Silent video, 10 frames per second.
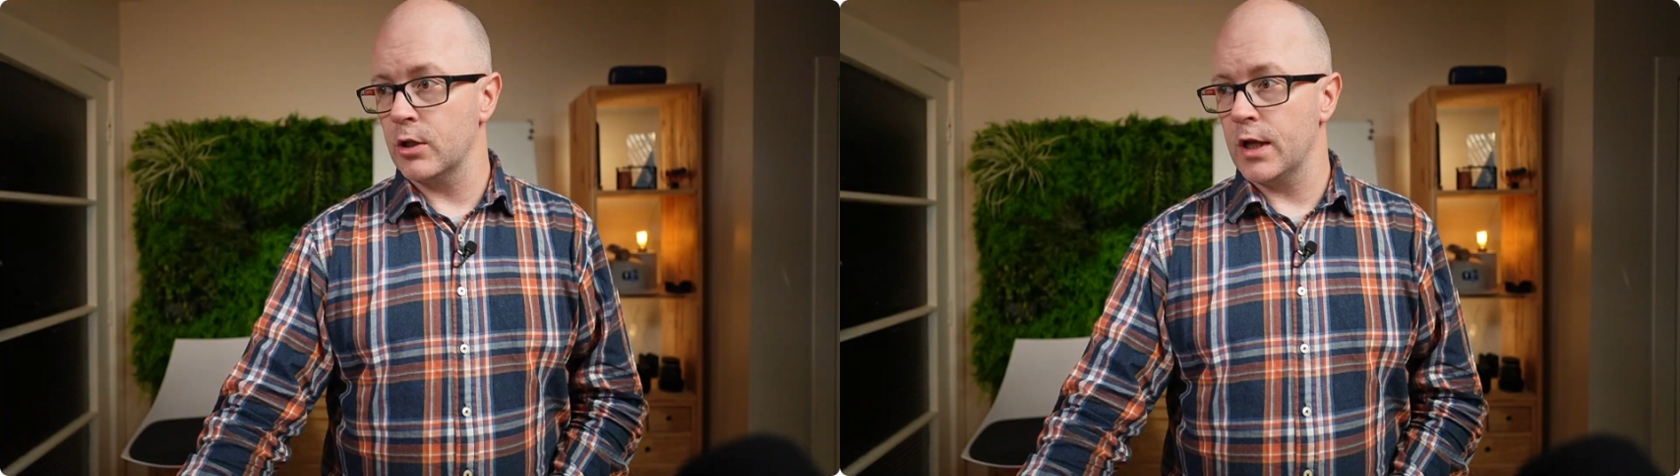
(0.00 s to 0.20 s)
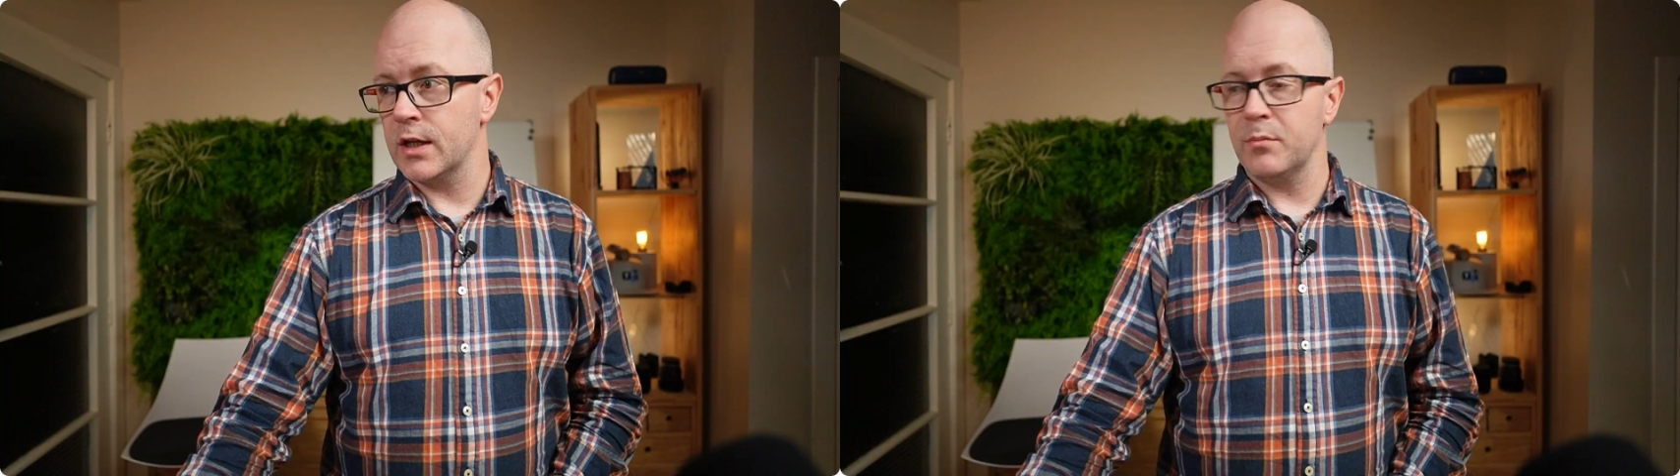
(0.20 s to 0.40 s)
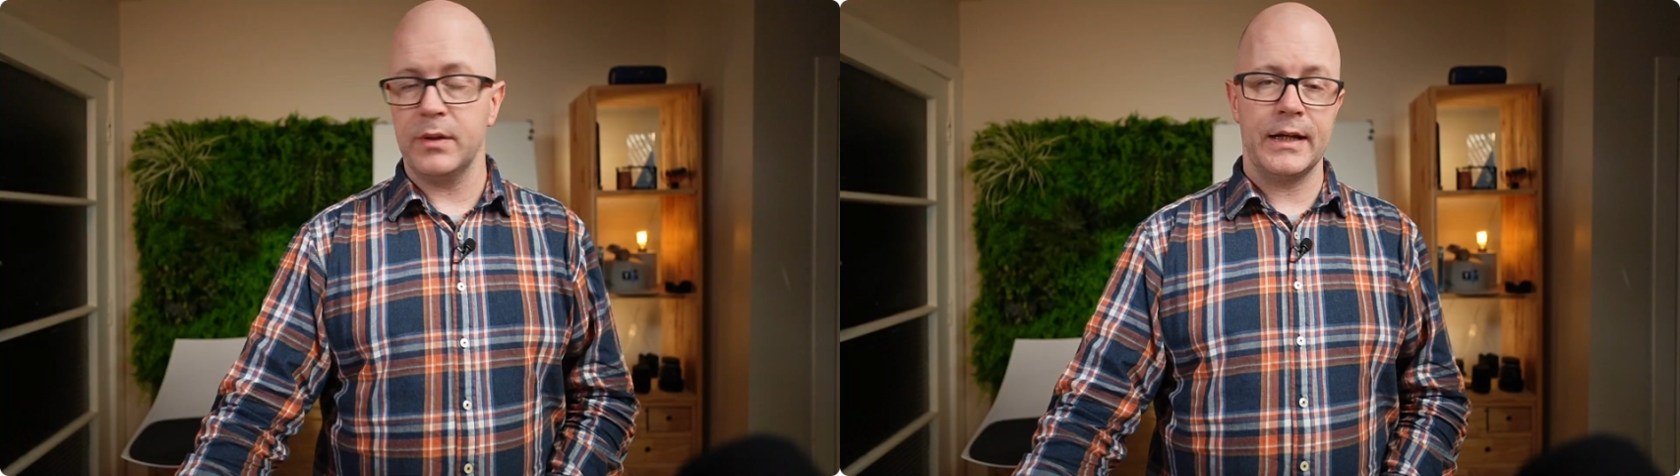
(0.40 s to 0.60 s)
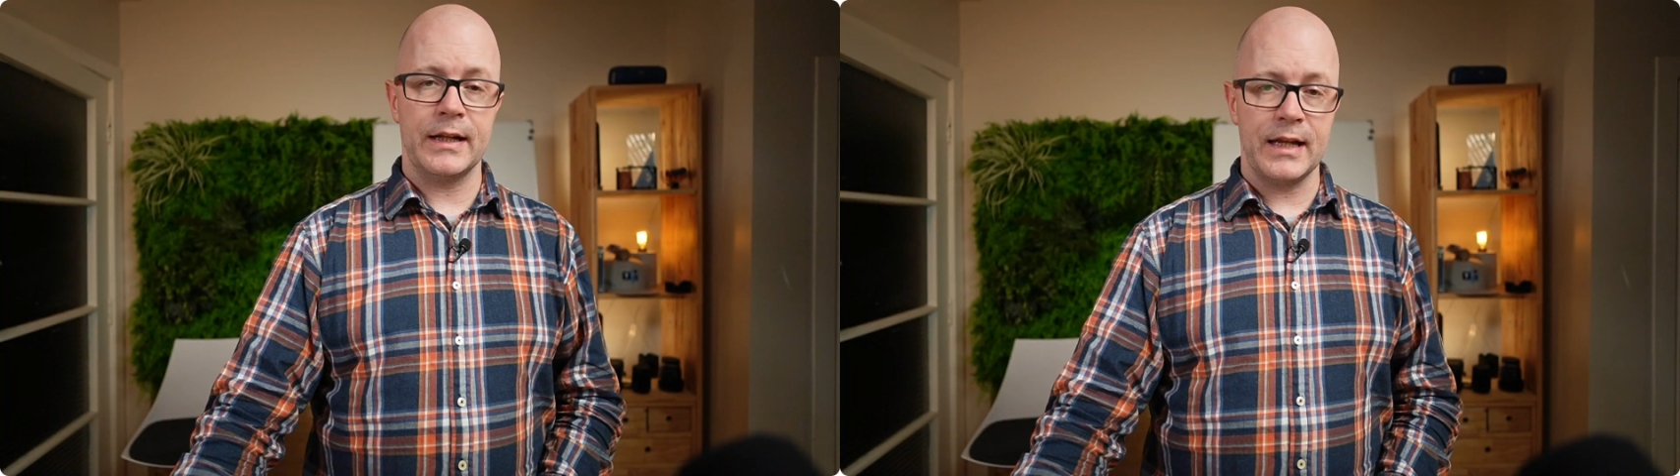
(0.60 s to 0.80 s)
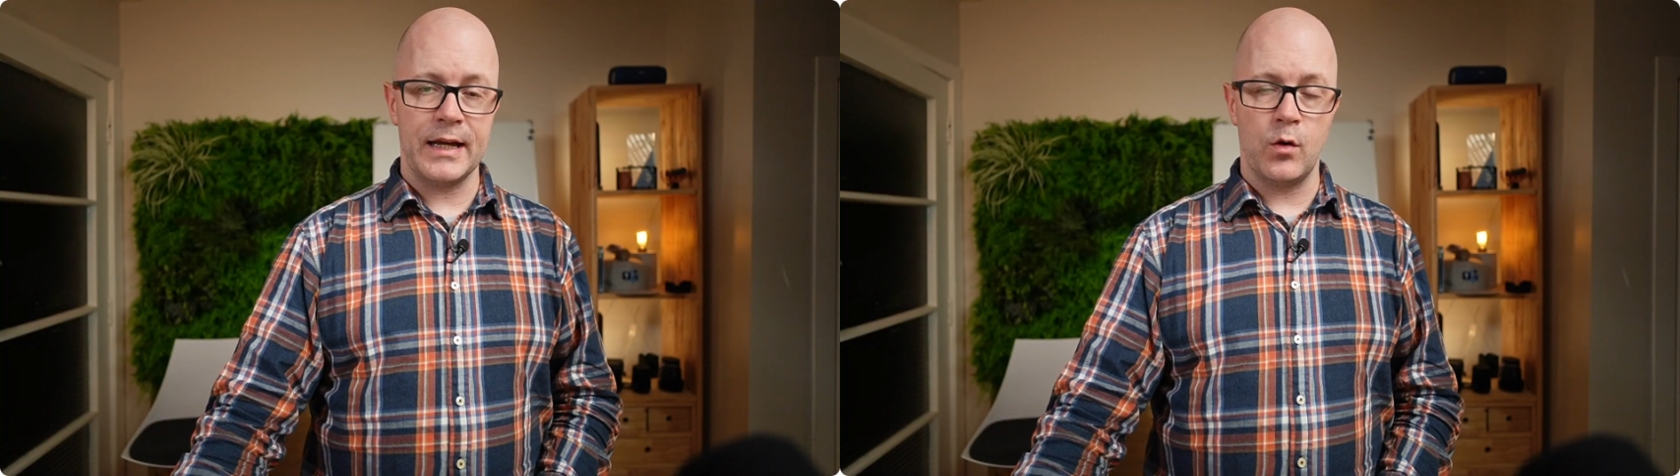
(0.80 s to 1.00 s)
July,
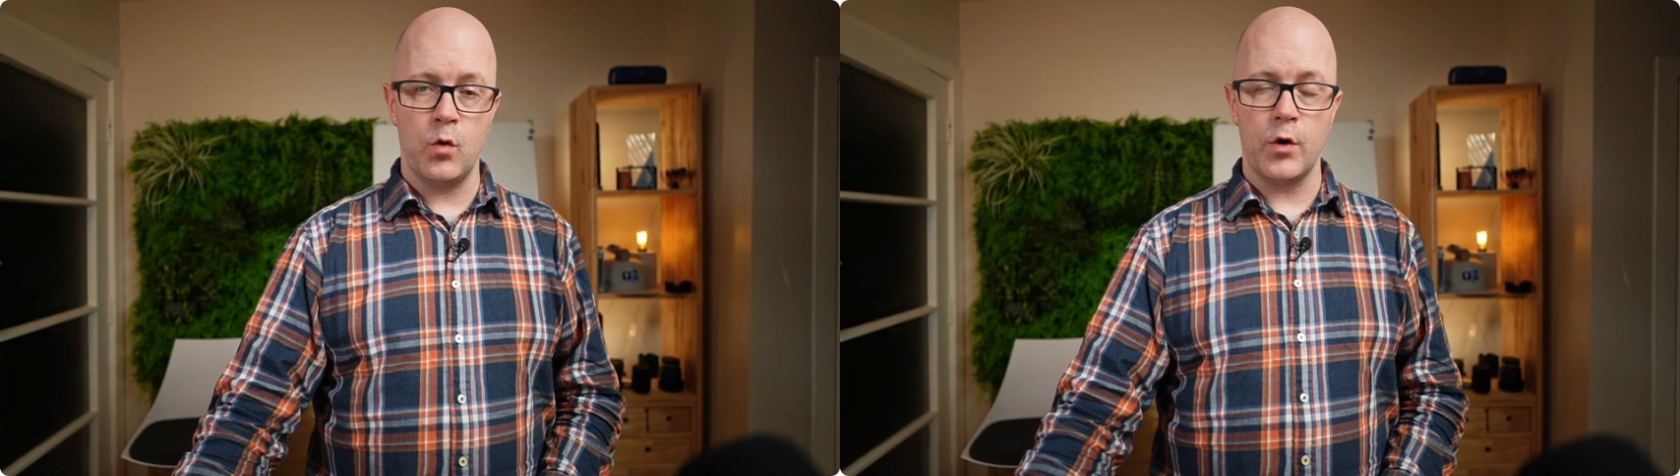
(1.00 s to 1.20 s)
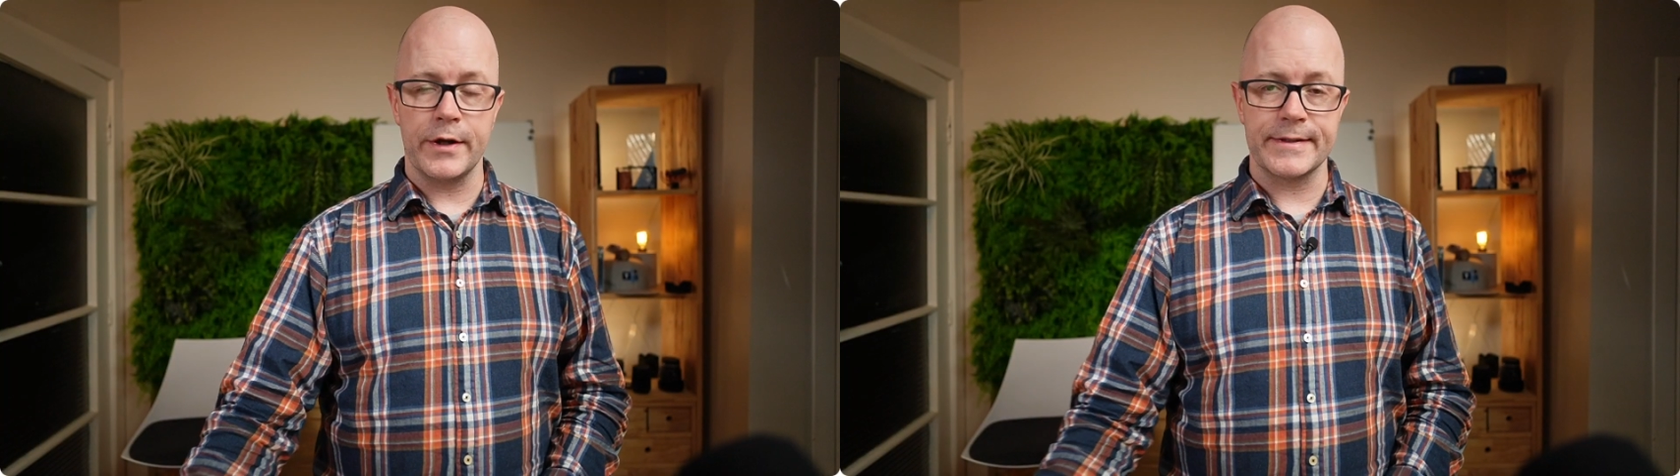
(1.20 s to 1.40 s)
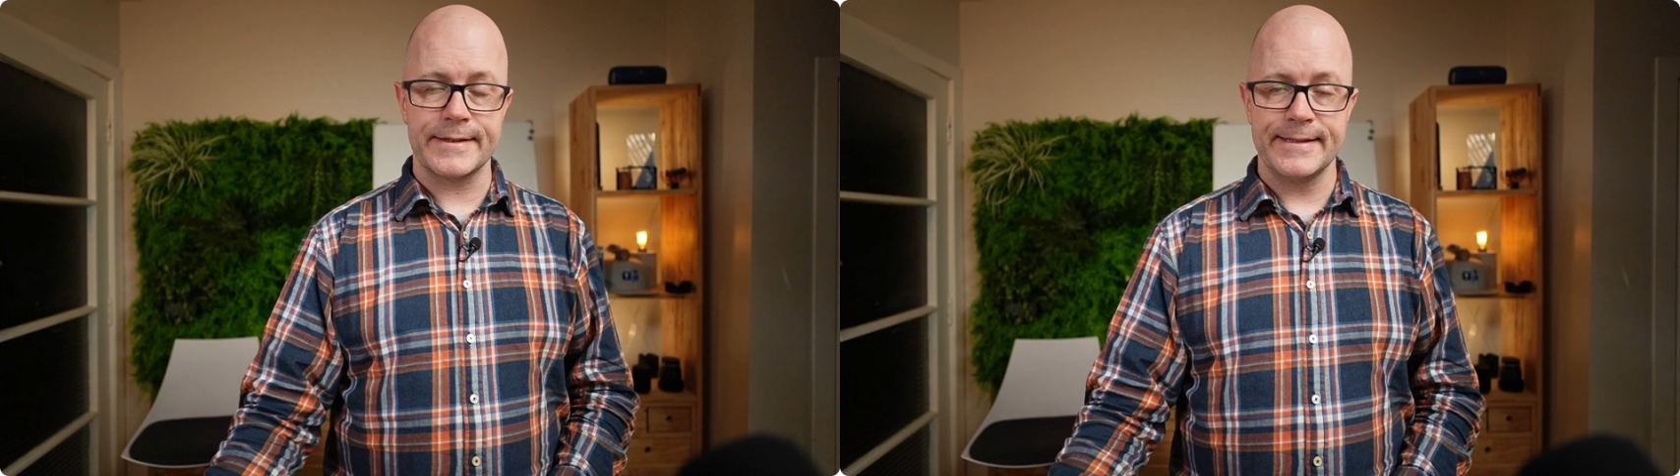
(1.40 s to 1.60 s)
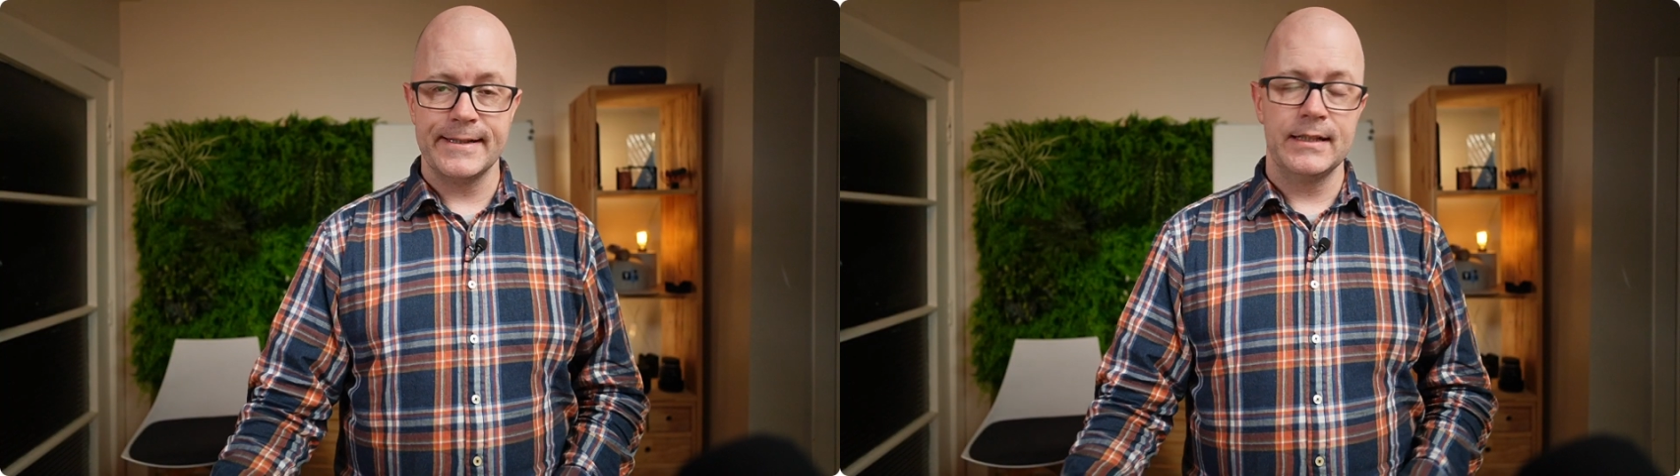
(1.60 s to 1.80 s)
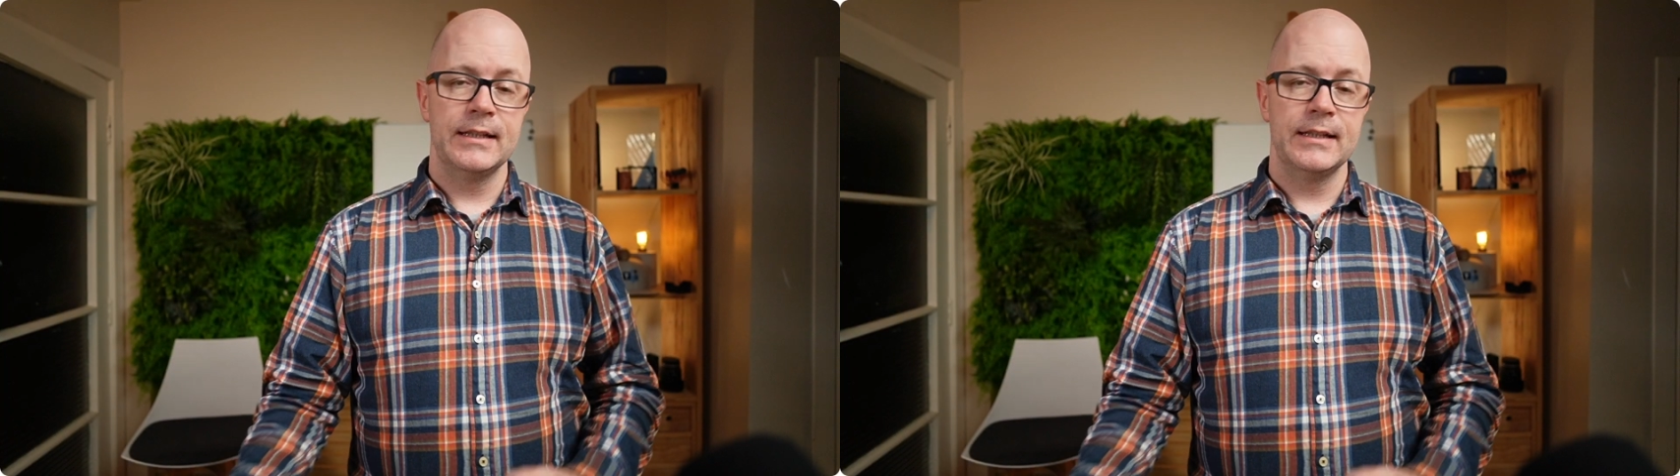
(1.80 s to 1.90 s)
completed late August